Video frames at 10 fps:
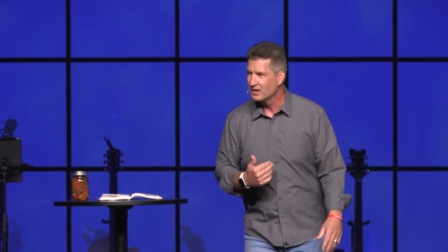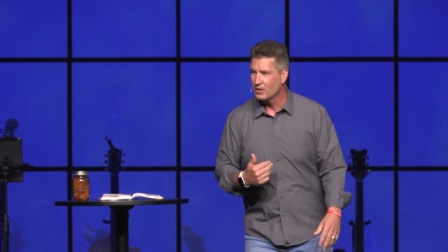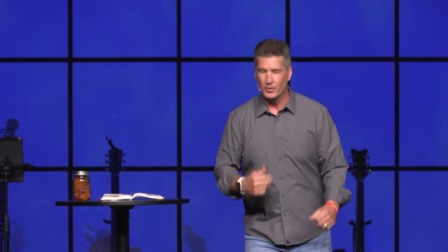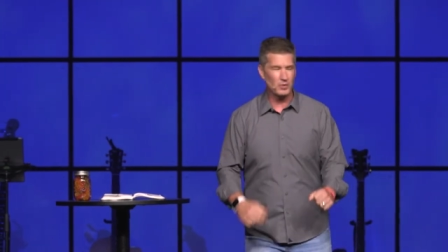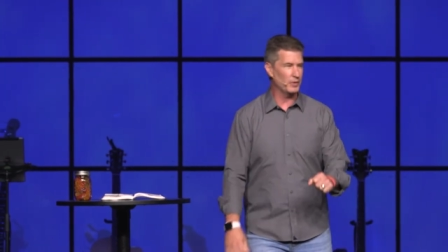
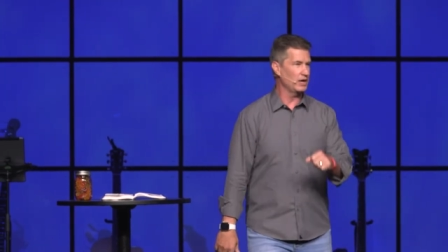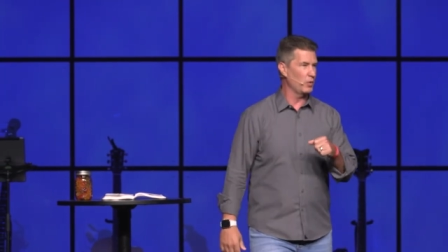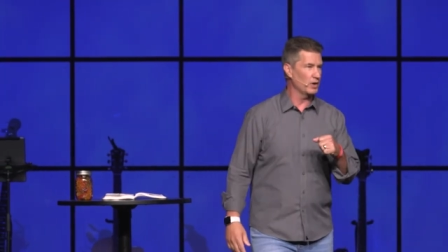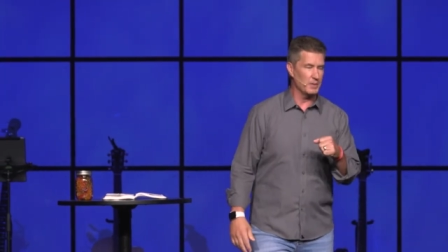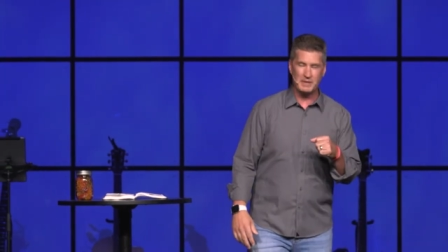We, we don't
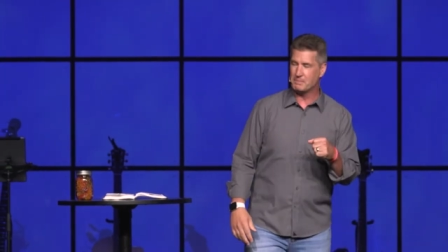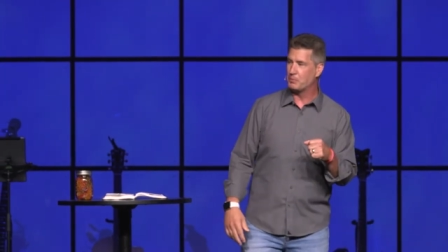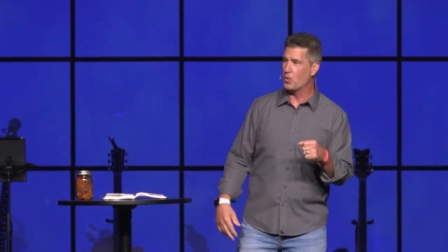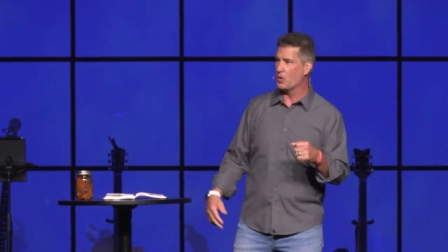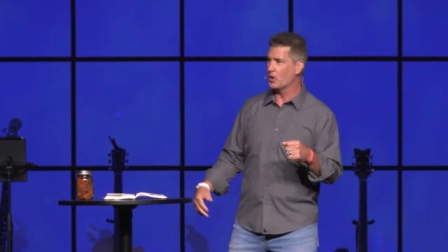want to be
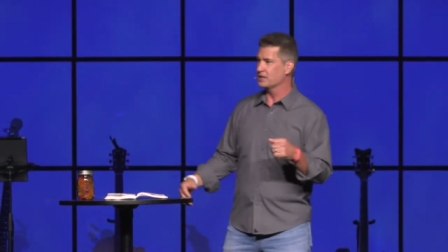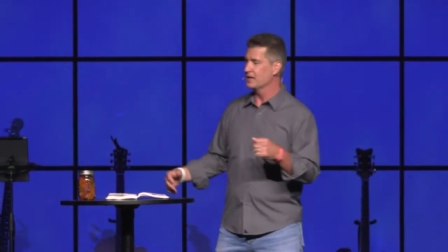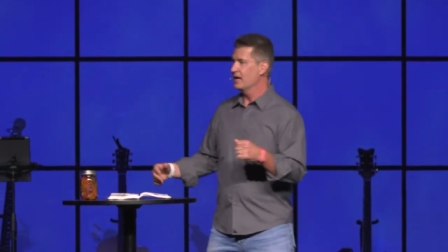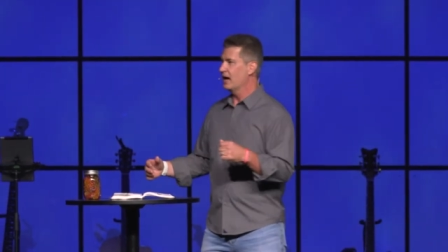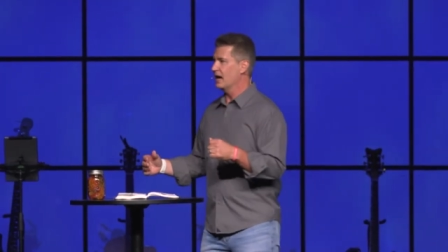bored
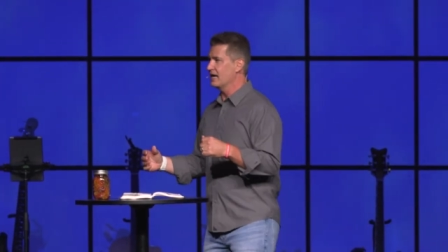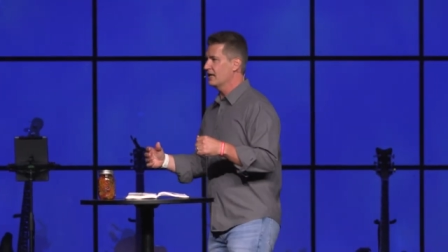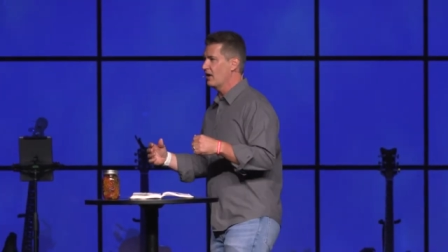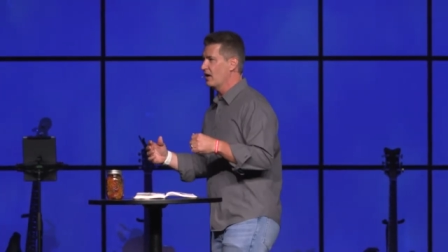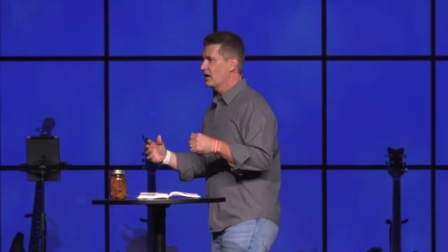uh, in
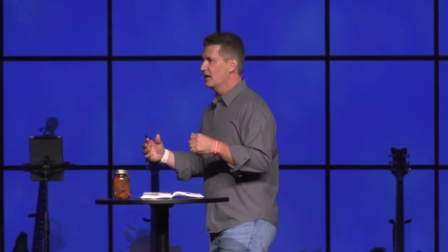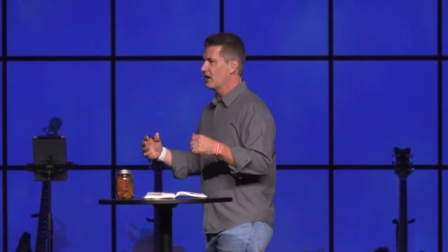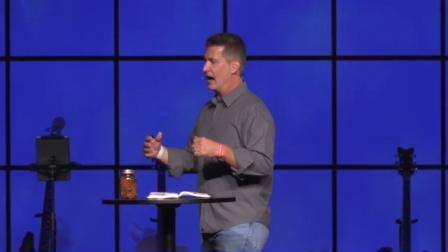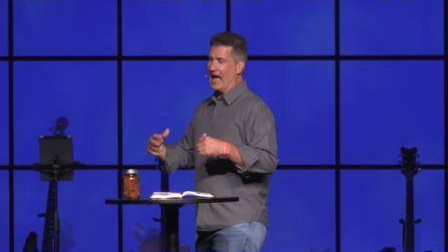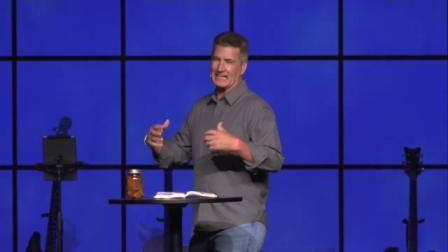our in
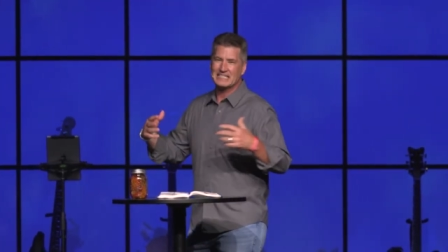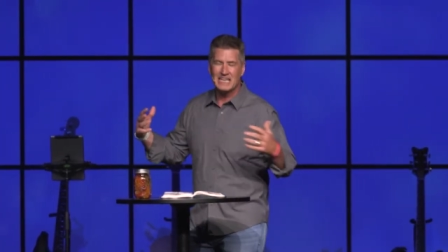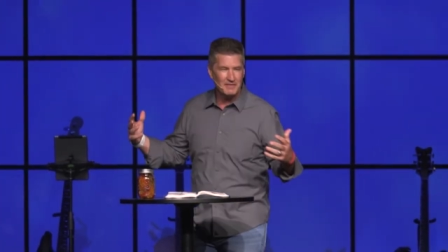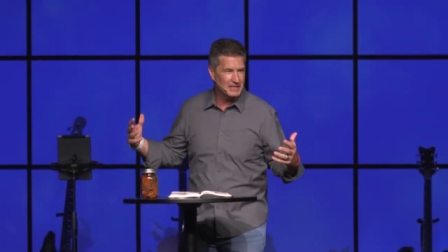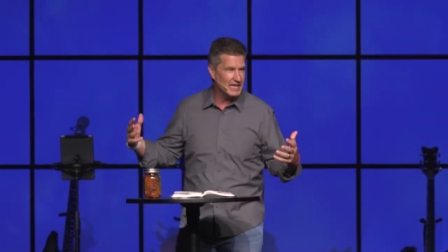our
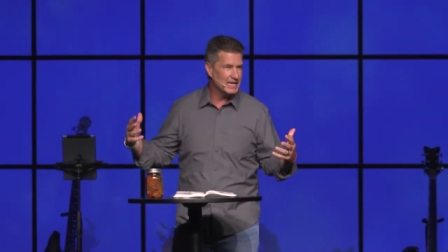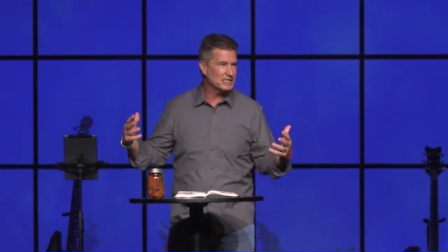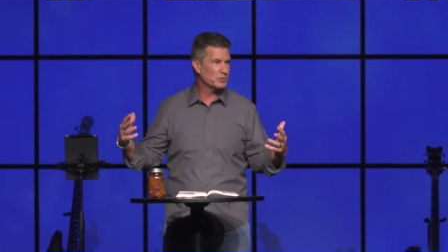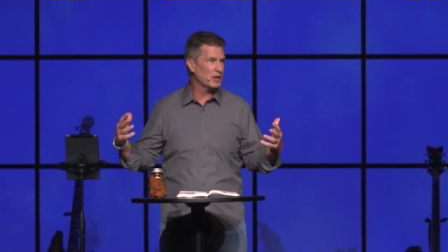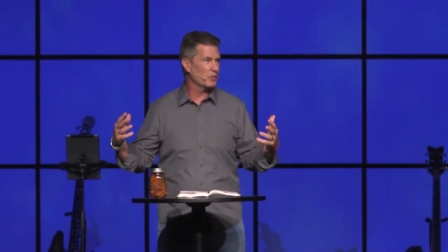
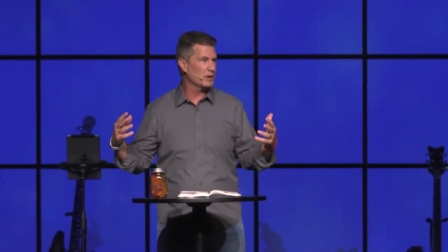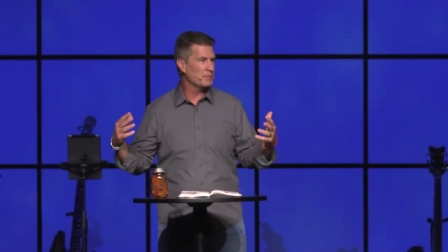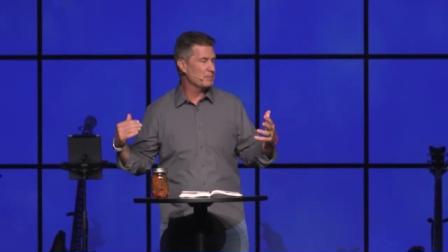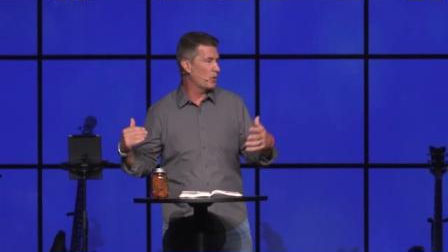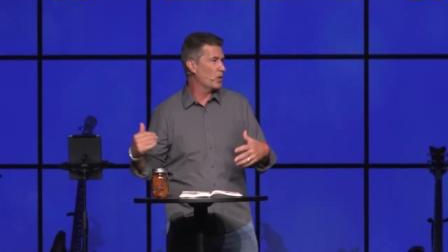activities. We don't want to
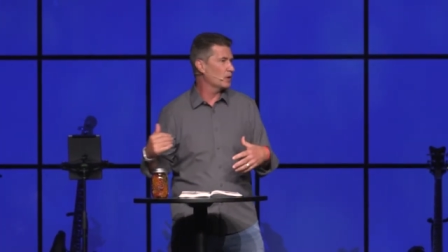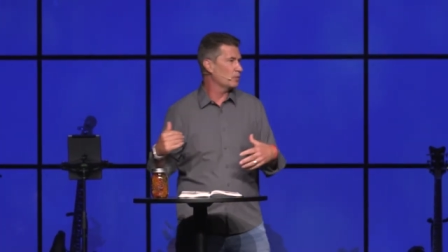be bored